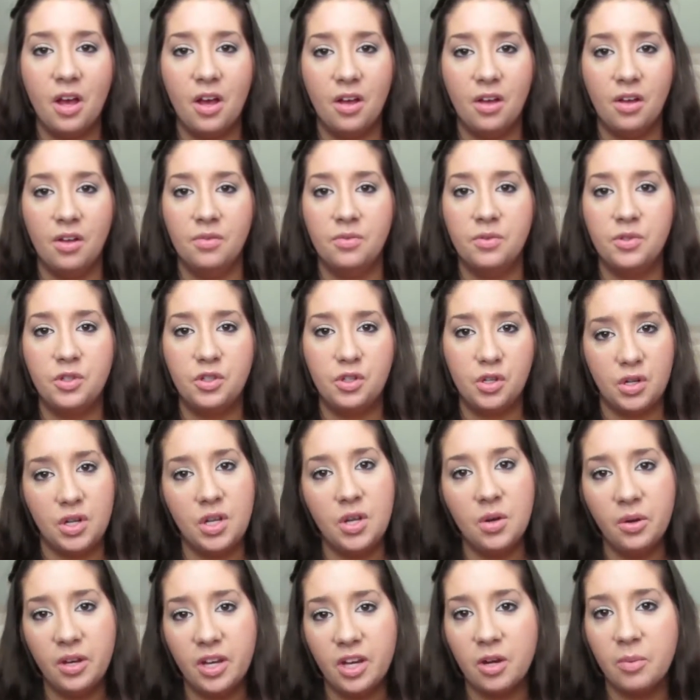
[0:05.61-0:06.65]
of
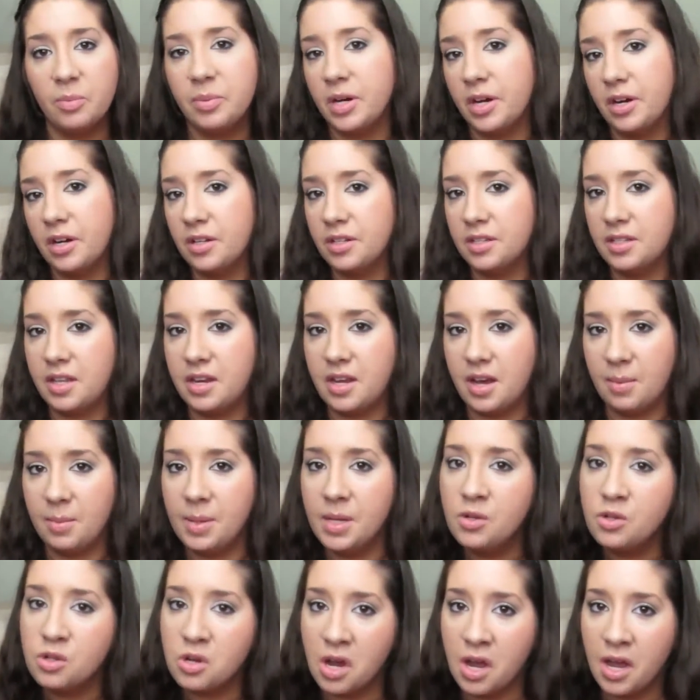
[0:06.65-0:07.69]
studio gear products that I've
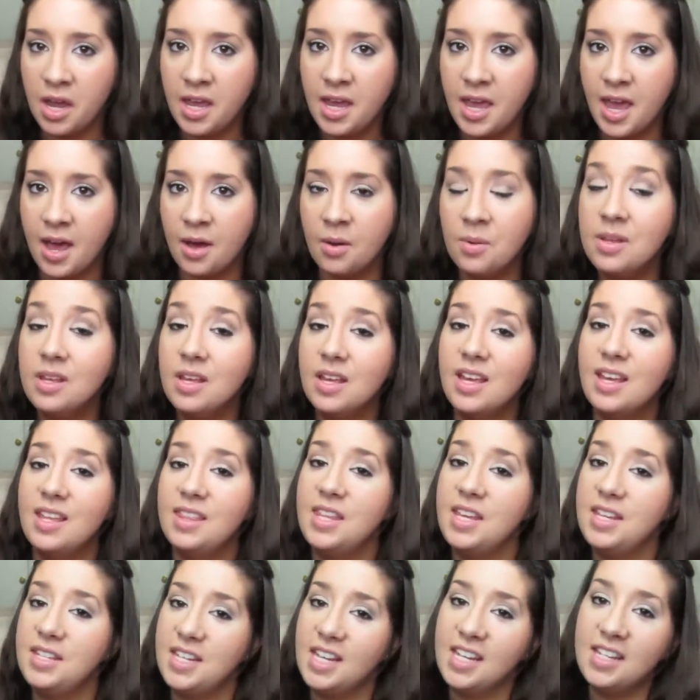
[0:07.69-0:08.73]
been trying out.
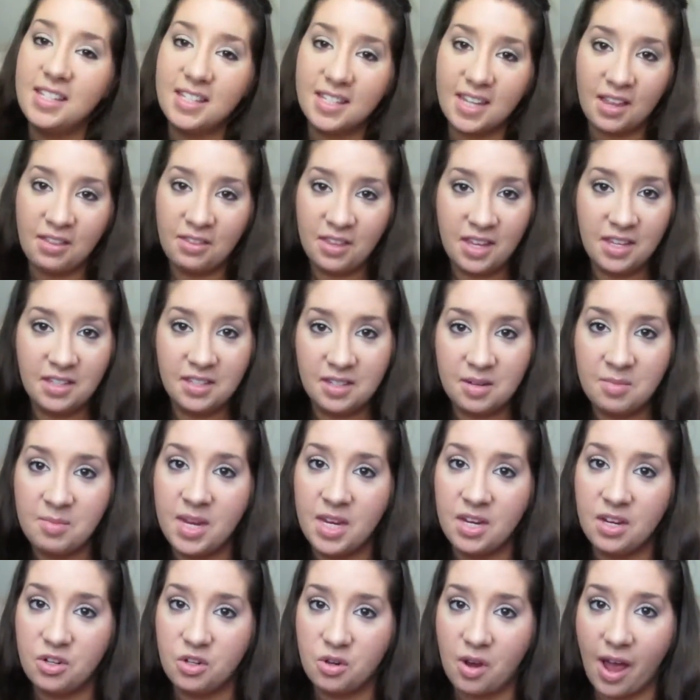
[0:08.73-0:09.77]
They did send these to me
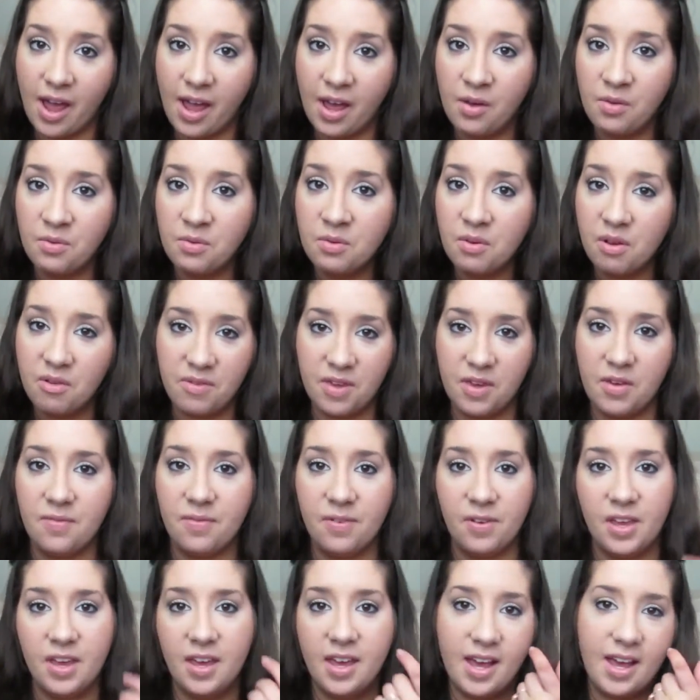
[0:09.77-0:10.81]
to try out and review
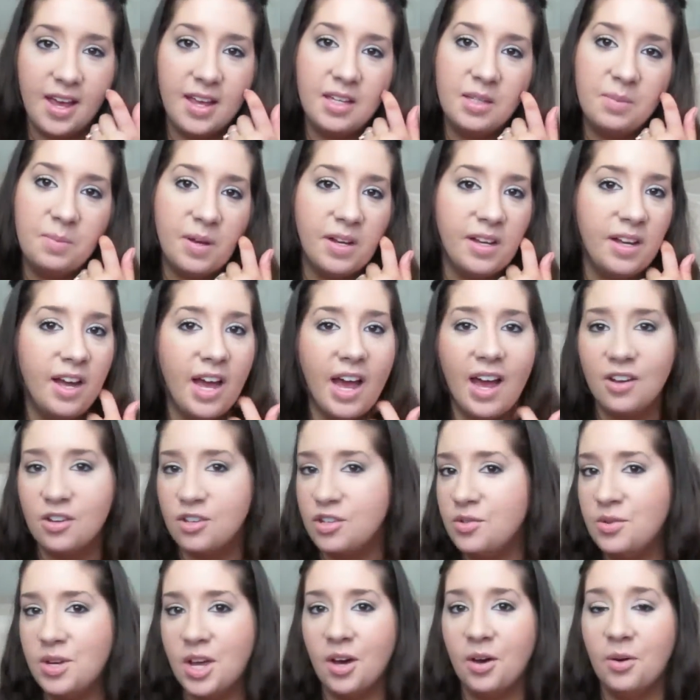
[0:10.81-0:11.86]
for you guys but as
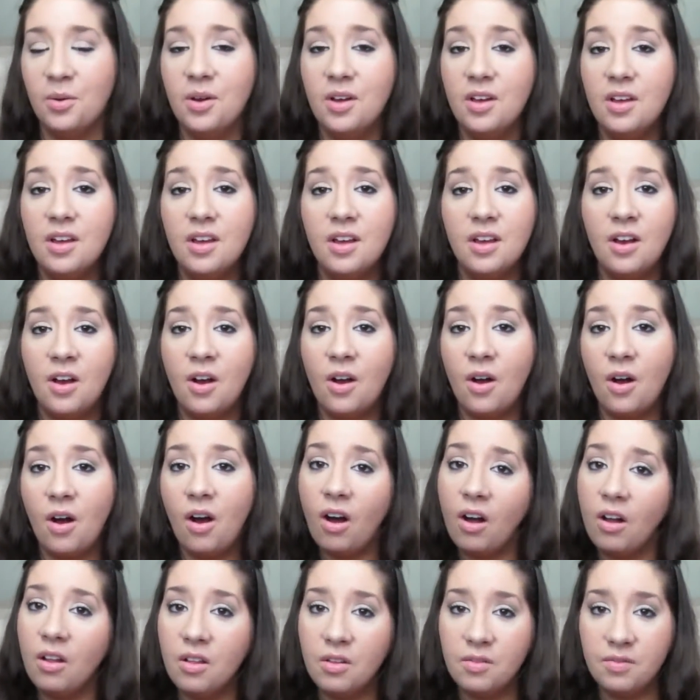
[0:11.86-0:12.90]
you know
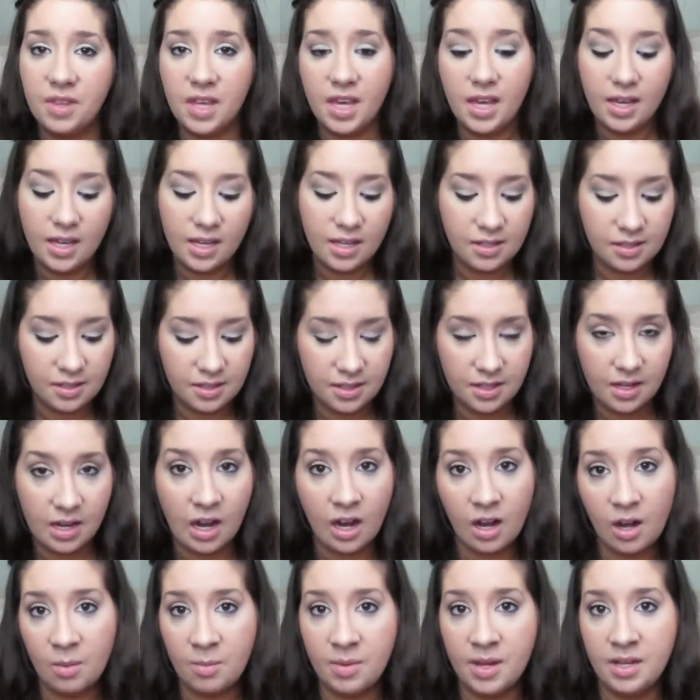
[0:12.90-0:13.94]
all of these
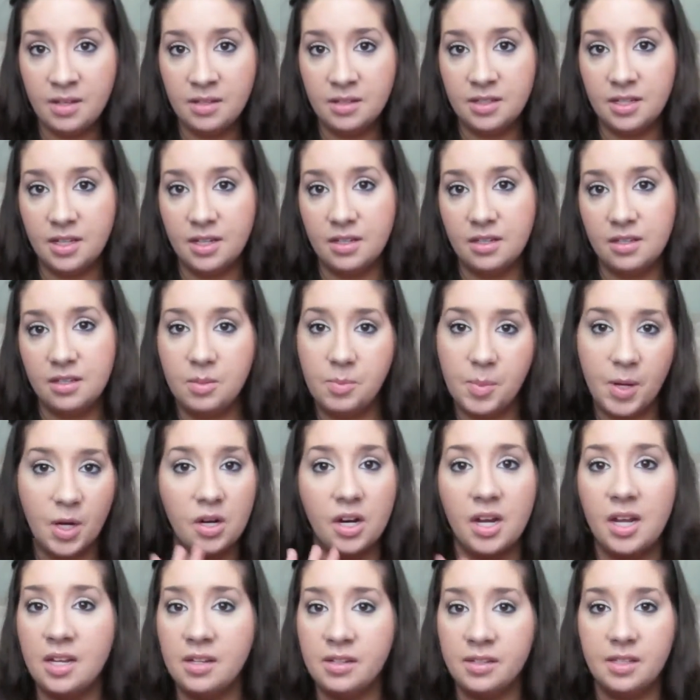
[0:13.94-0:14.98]
comments,
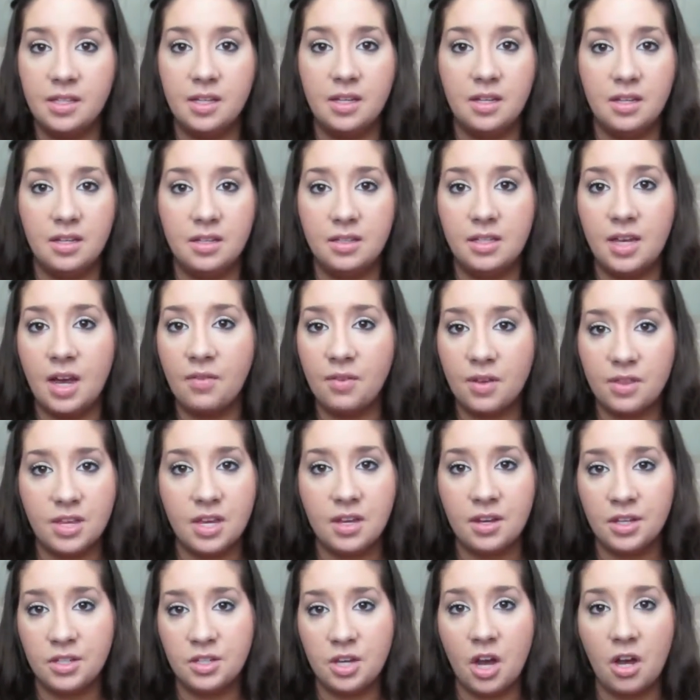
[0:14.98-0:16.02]
experiences, everything
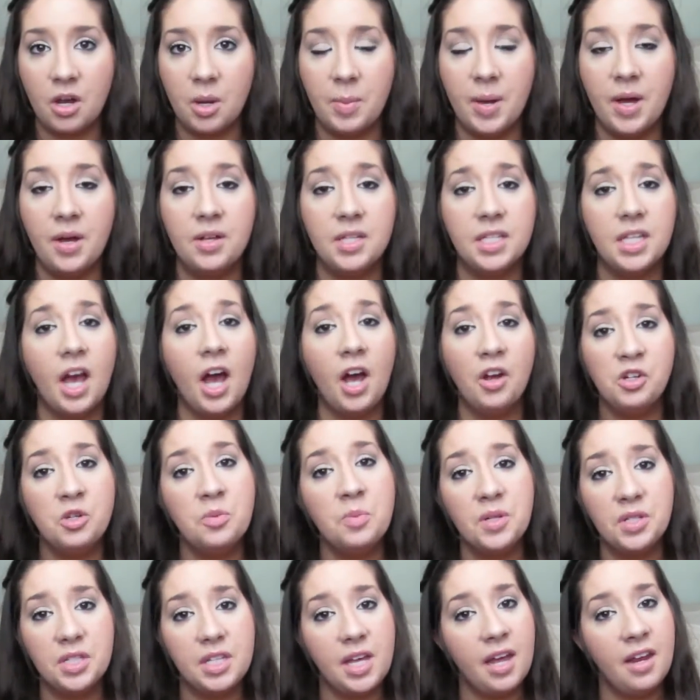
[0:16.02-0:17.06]
I talk about is 100%
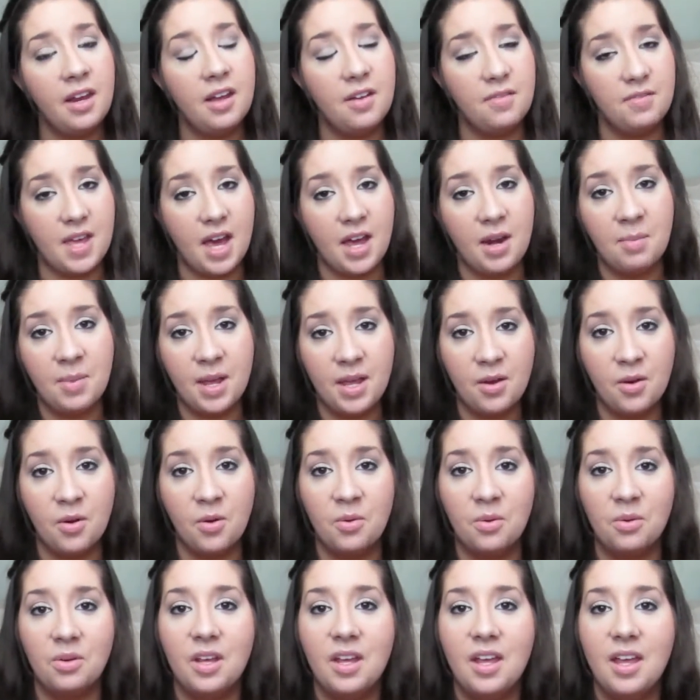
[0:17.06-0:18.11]
of that of my
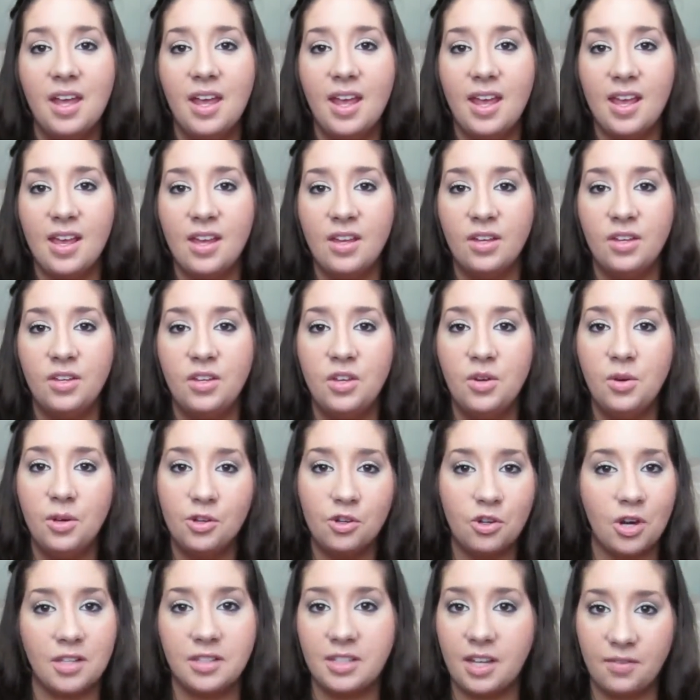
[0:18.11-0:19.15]
own and you can
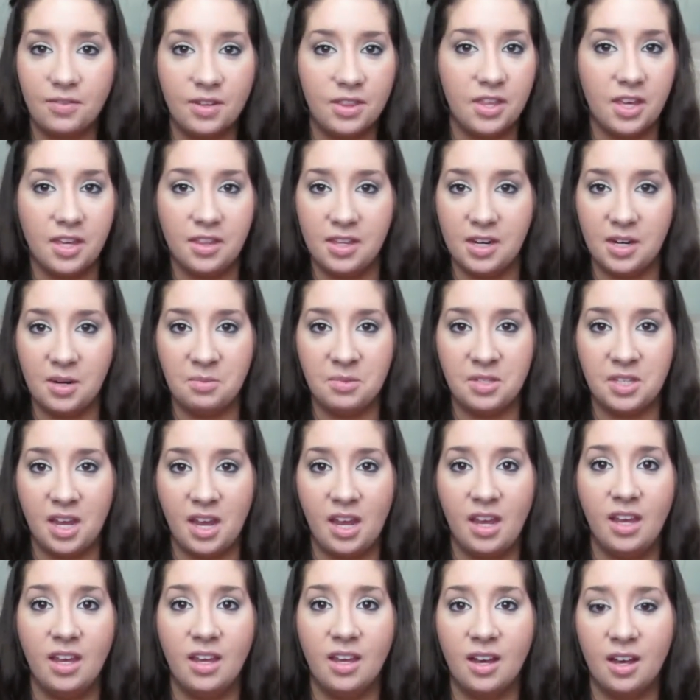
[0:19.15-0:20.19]
trust everything that I'm
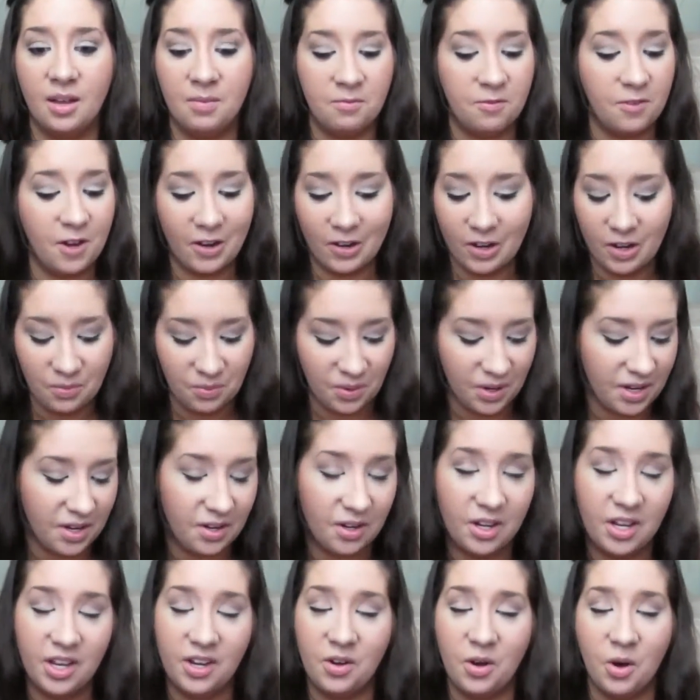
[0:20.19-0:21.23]
saying. I'm very
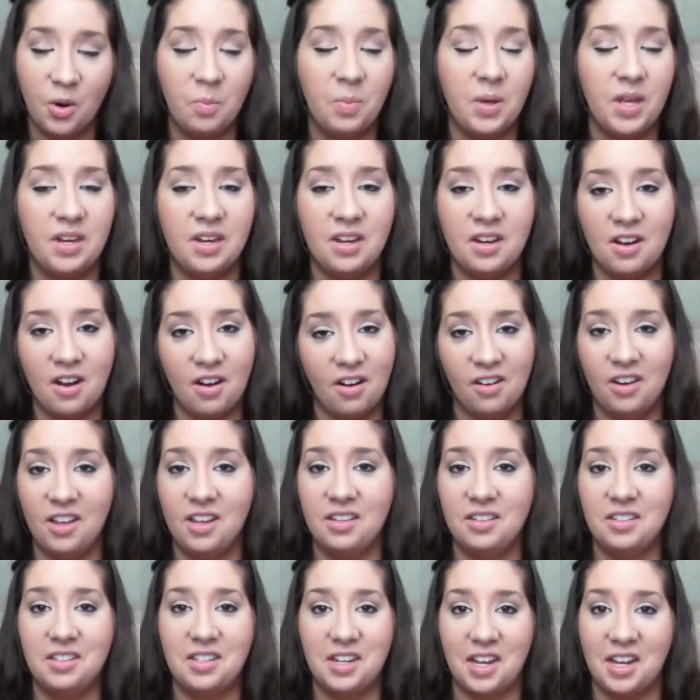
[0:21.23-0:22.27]
real and open and
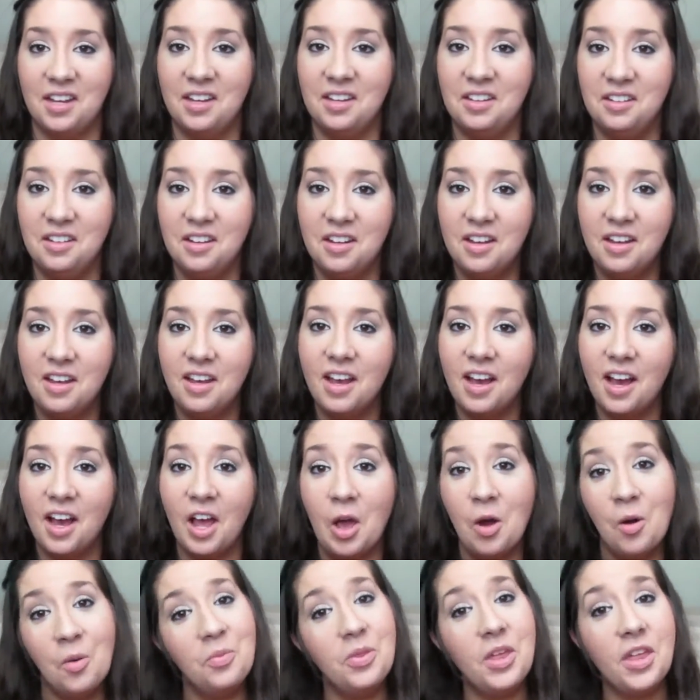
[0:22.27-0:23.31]
honest and I
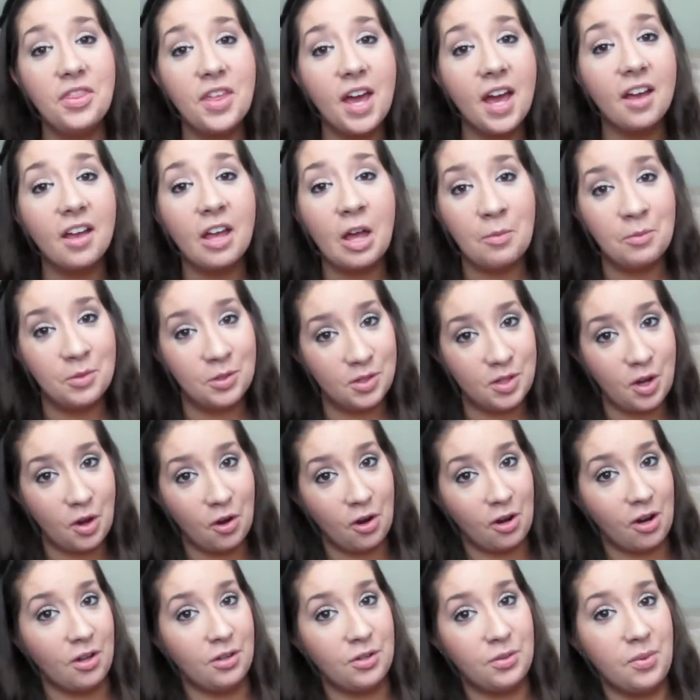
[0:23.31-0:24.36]
hope that that comes
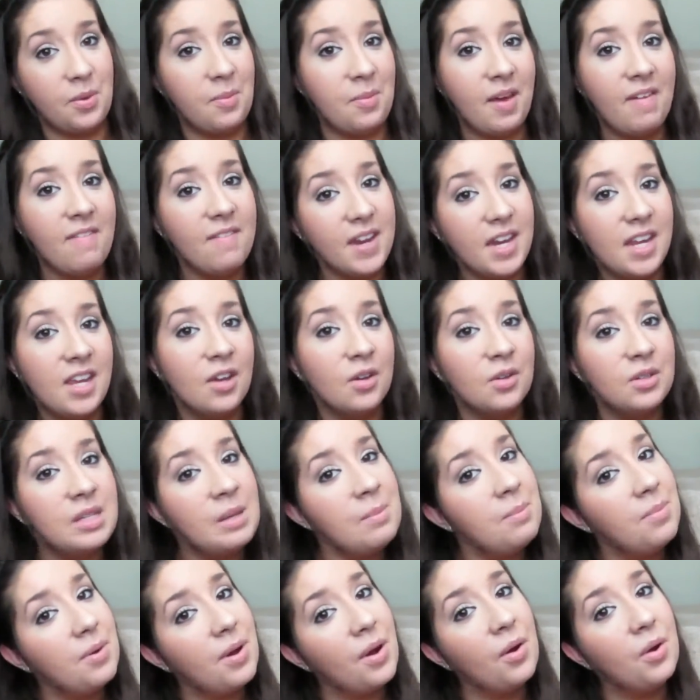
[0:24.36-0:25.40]
across with my videos
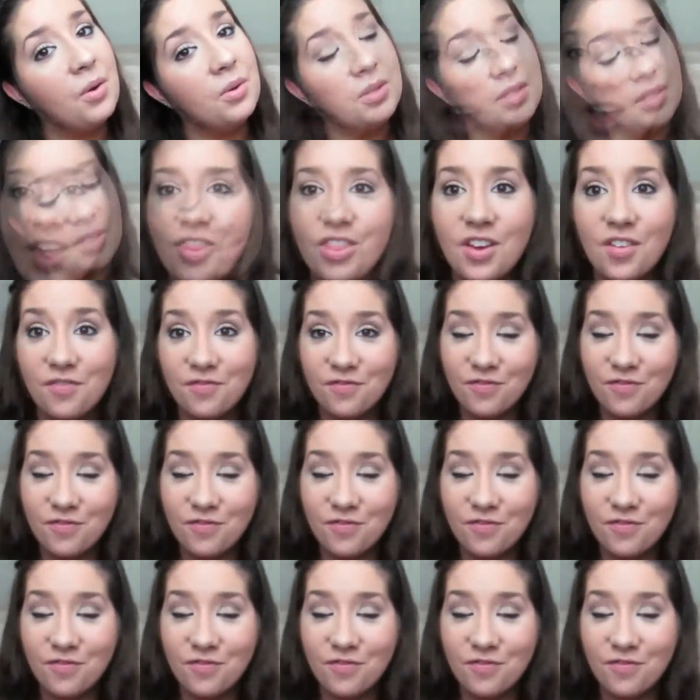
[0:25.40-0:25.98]
and posts. The